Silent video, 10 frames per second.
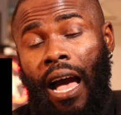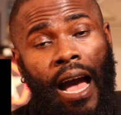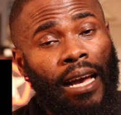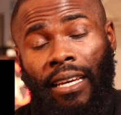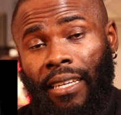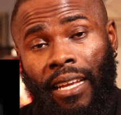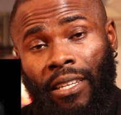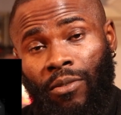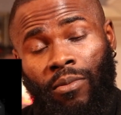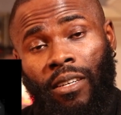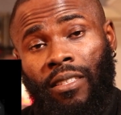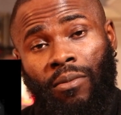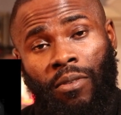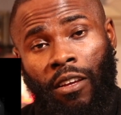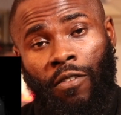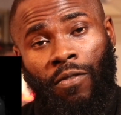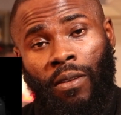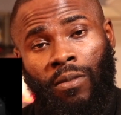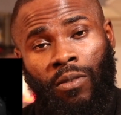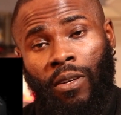I cannot do nothing without a
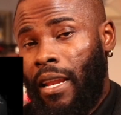flip screen.